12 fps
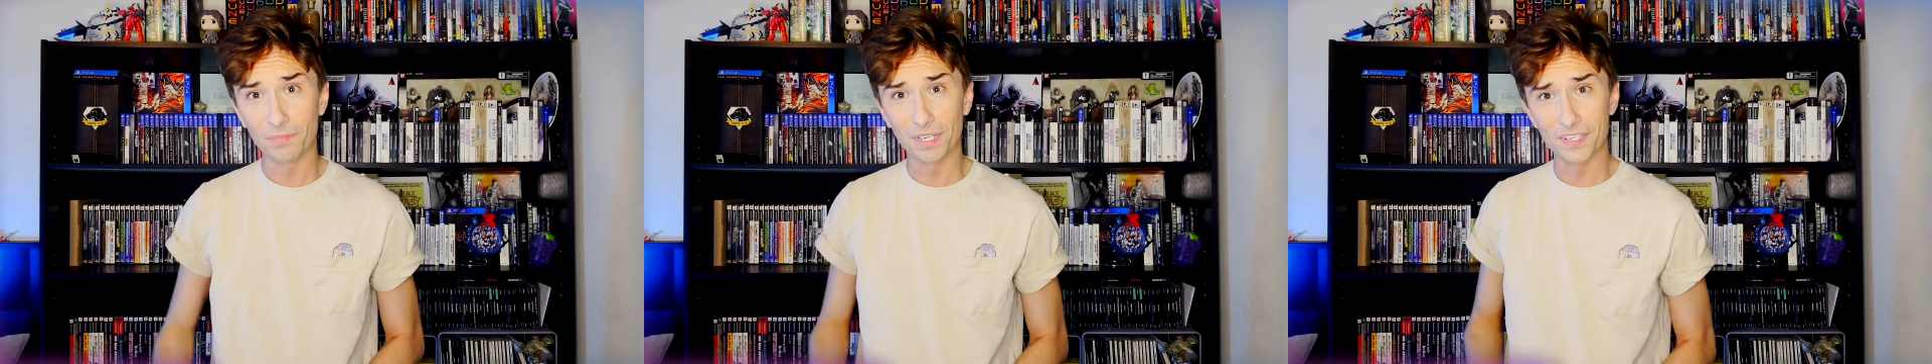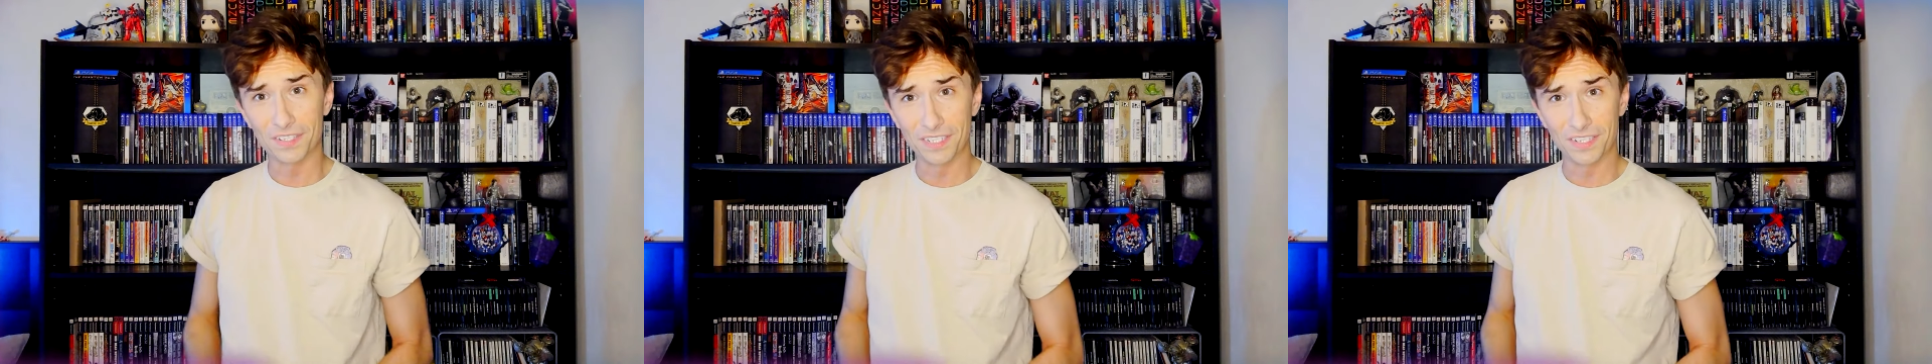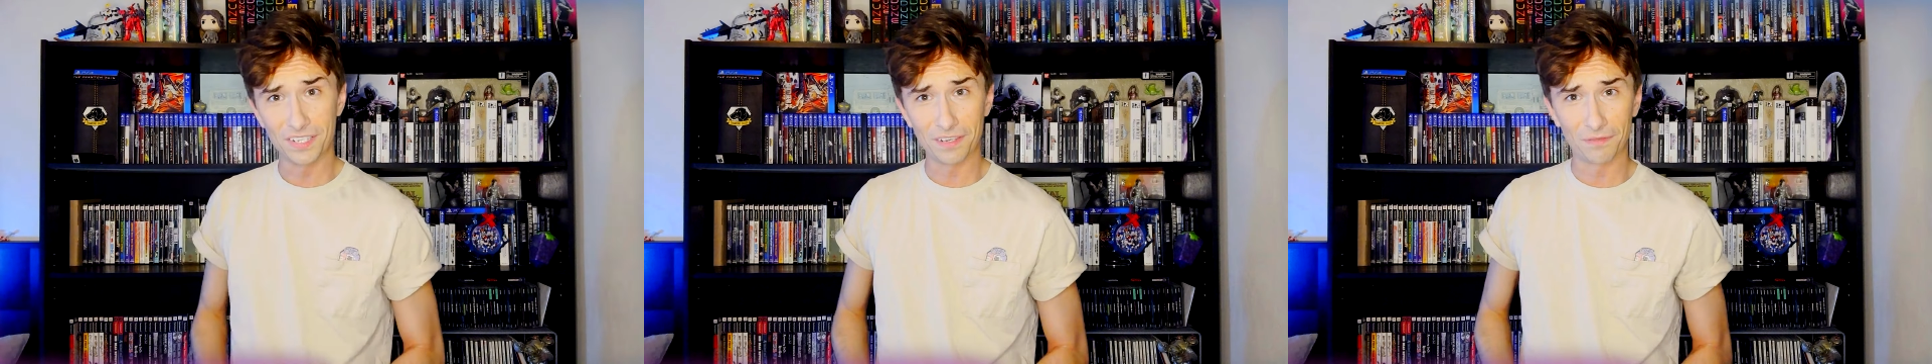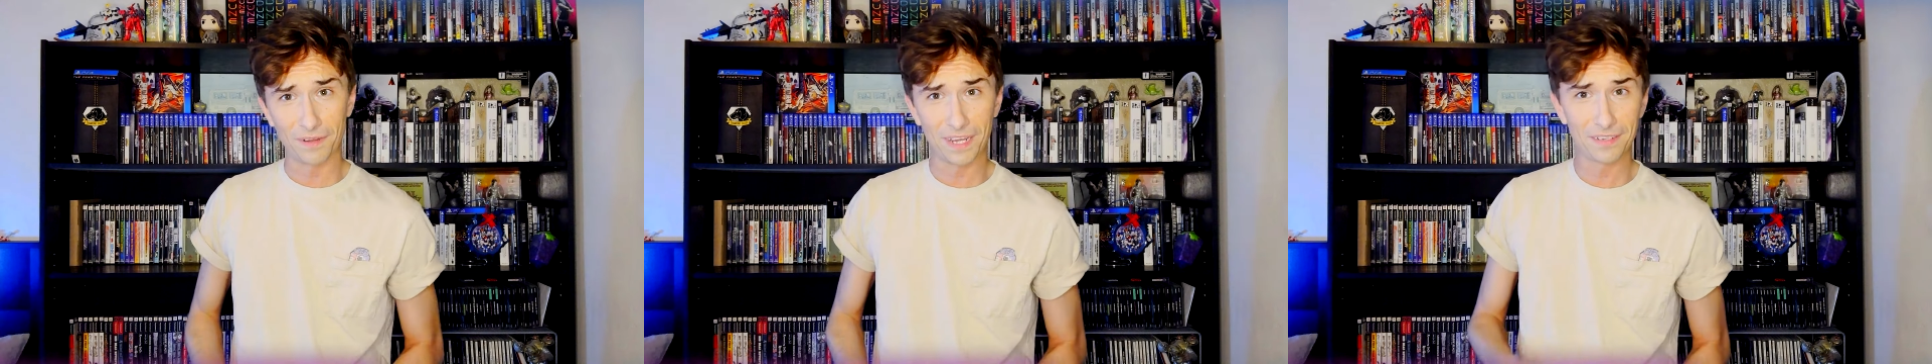biggest D C
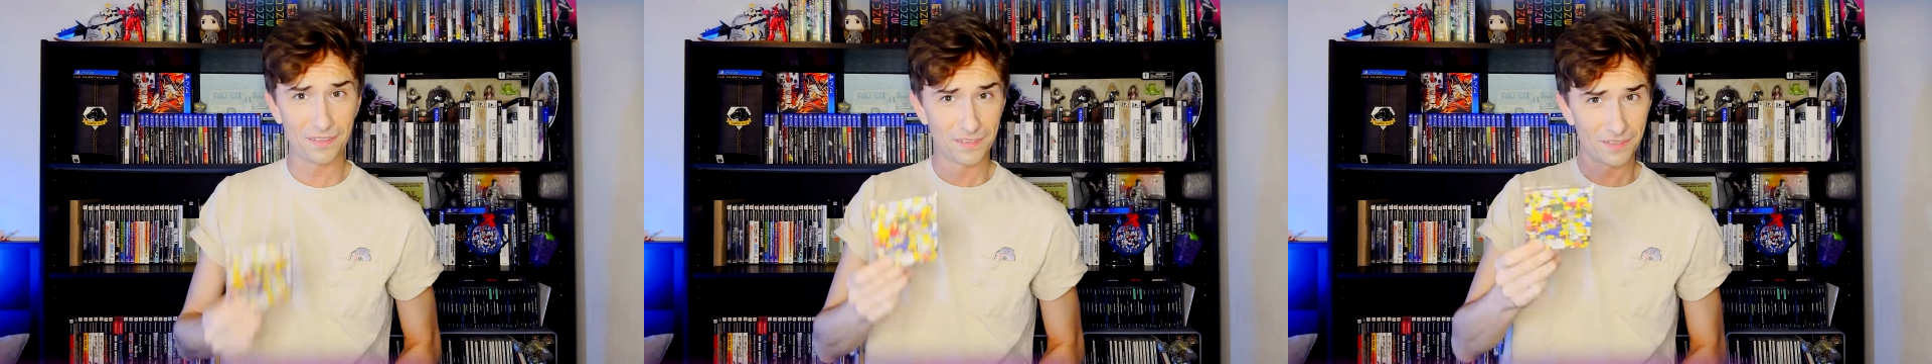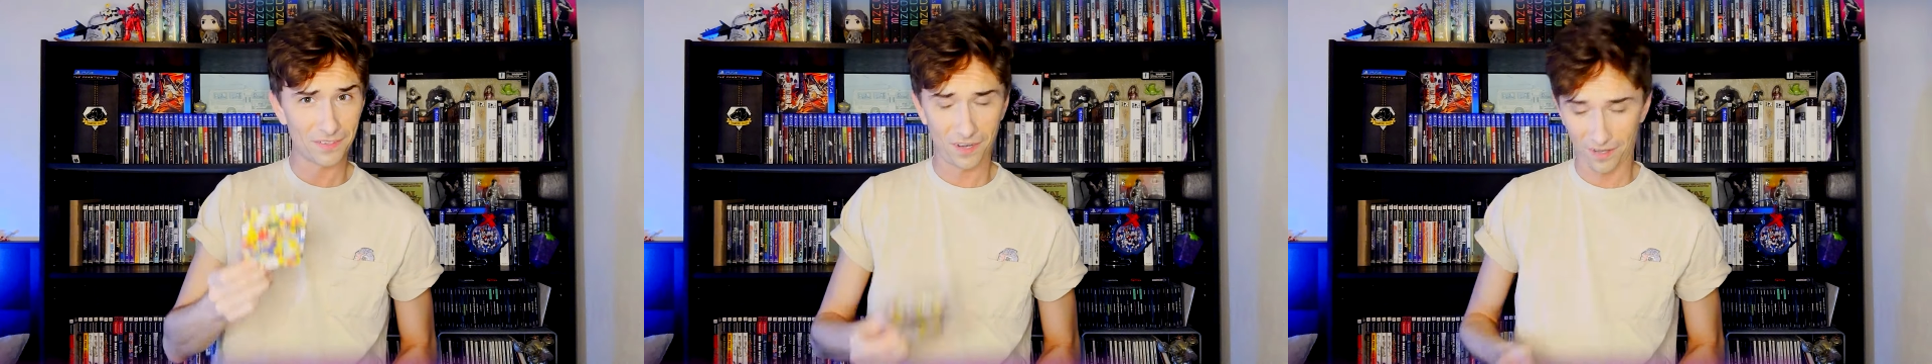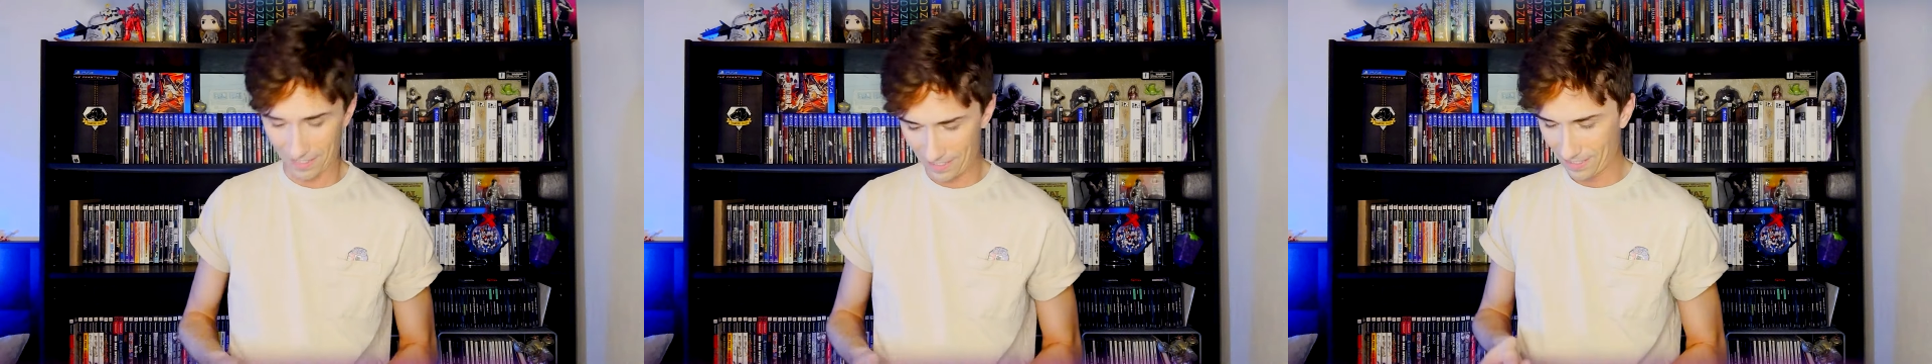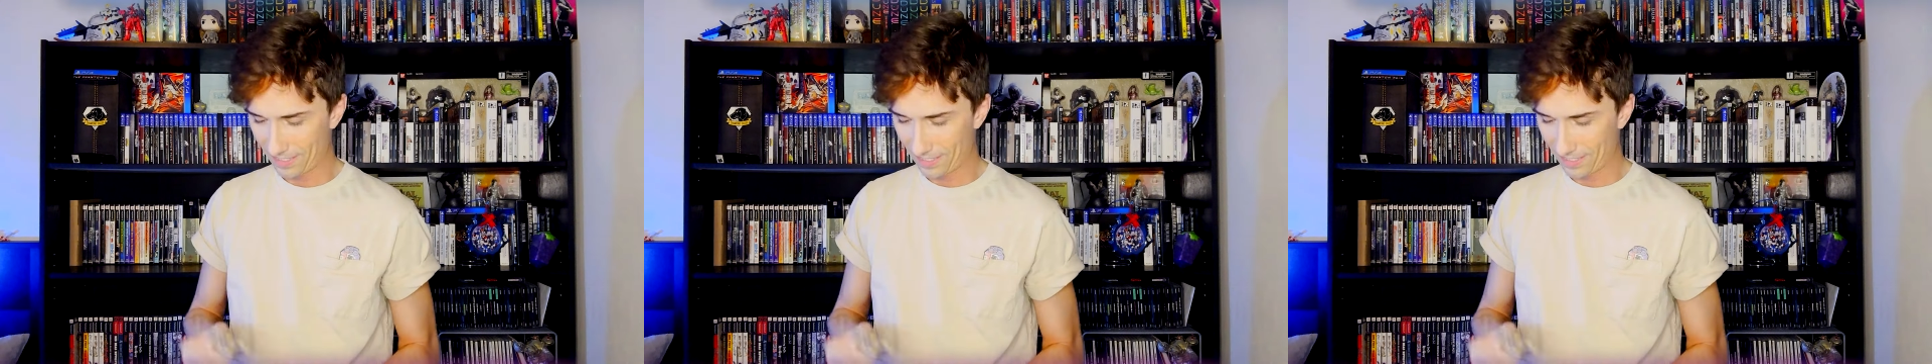fan. Sorry.